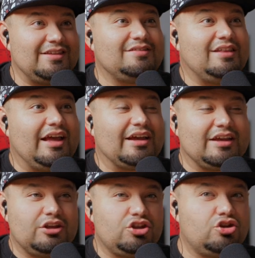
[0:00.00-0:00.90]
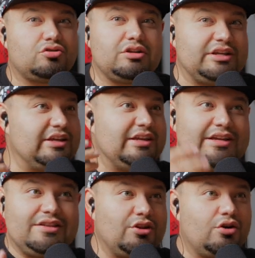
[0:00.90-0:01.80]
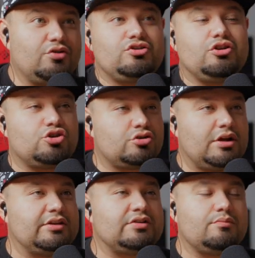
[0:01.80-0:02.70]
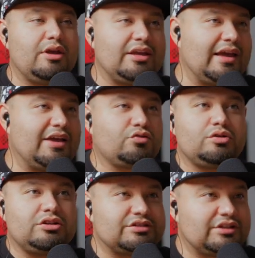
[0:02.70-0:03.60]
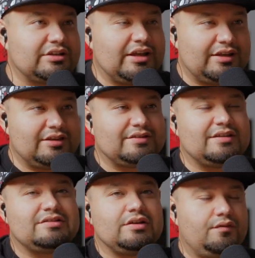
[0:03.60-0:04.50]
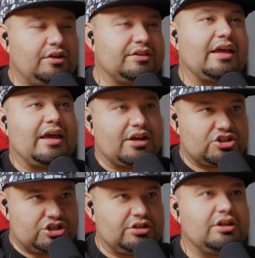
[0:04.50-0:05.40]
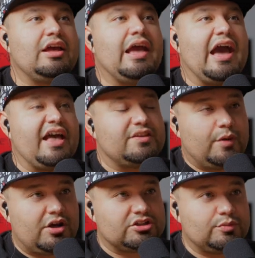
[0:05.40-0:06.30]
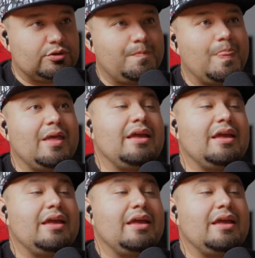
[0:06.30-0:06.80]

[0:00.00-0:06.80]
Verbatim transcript: these like you're in those they're trying to make it as realistic in the sense of like the action as possible.